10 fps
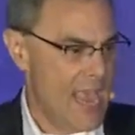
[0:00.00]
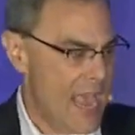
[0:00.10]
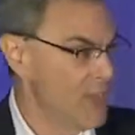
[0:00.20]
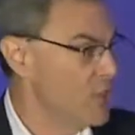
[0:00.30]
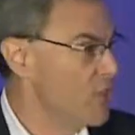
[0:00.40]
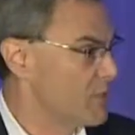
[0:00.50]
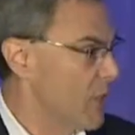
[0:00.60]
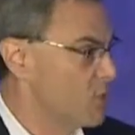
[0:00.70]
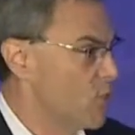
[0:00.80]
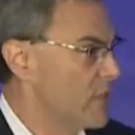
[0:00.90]
and do as
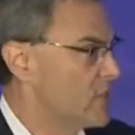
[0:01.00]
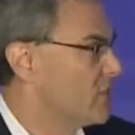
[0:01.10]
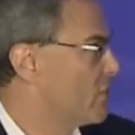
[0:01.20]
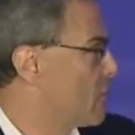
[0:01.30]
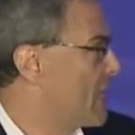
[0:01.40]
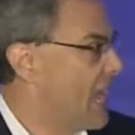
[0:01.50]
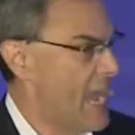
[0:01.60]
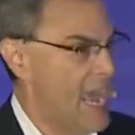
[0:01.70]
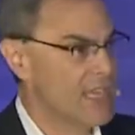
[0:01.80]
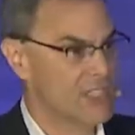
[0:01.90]
much research as we
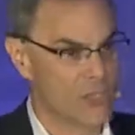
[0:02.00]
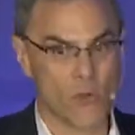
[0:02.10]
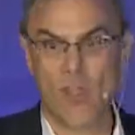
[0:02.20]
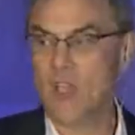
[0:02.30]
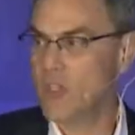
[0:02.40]
can to